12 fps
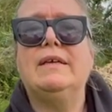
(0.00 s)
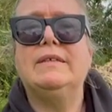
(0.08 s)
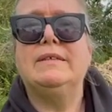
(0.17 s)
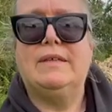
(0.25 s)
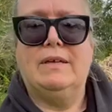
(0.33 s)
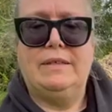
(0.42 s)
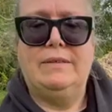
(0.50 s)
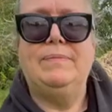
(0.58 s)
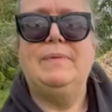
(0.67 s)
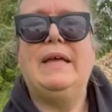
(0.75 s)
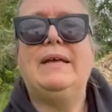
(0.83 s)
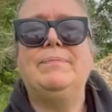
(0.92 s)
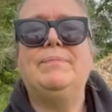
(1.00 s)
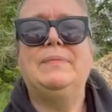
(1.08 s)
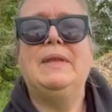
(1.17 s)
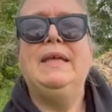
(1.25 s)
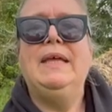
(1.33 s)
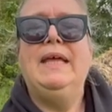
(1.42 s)
Yeah, gone
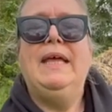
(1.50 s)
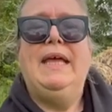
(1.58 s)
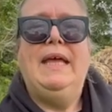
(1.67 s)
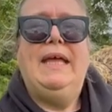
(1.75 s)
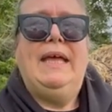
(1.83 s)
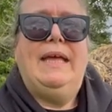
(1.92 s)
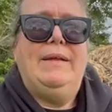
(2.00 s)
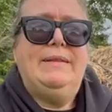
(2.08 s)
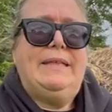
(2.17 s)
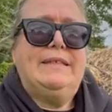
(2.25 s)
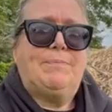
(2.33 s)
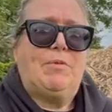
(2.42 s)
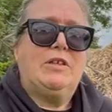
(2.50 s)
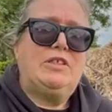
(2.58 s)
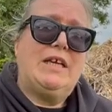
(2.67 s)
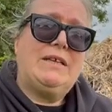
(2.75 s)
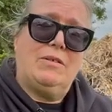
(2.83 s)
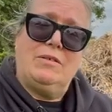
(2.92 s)
this uh, there's a
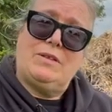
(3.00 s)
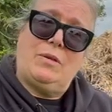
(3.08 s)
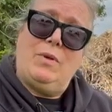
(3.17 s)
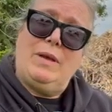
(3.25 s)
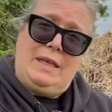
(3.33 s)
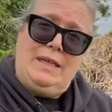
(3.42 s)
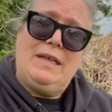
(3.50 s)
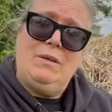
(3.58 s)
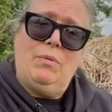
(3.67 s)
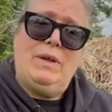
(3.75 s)
project called The Quickening.